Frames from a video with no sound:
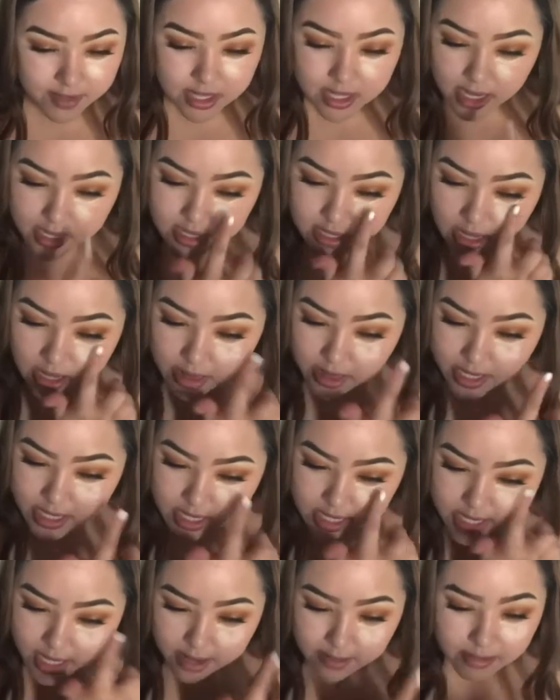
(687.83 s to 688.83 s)
it does it on this
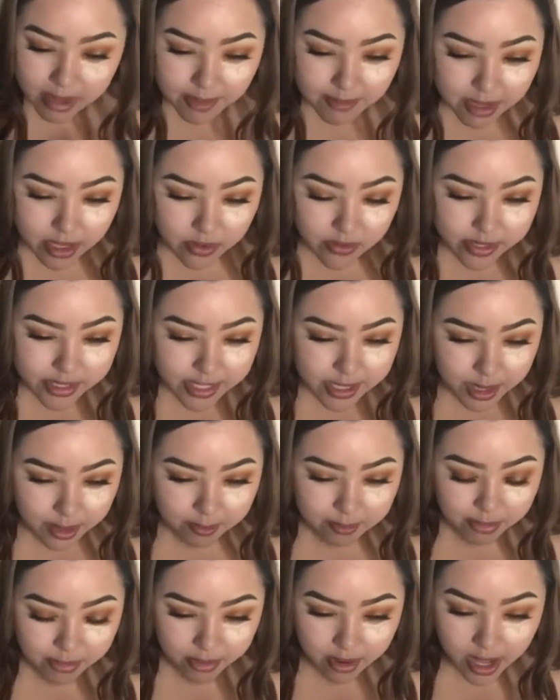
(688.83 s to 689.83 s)
side. Maybe it was the
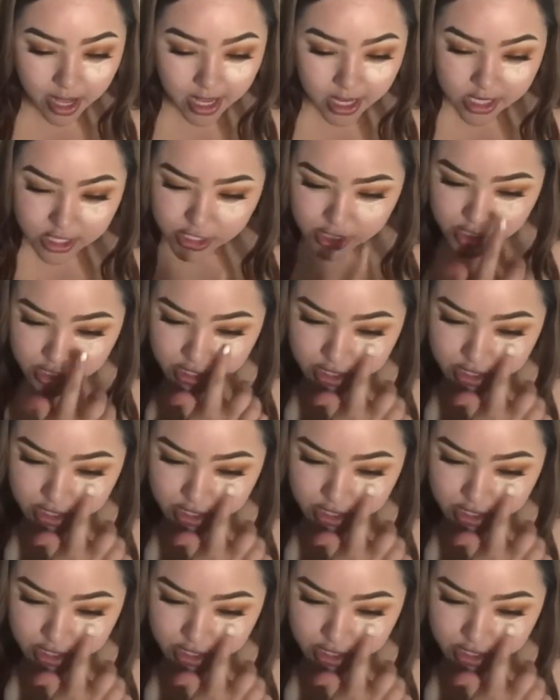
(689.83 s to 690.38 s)
brush.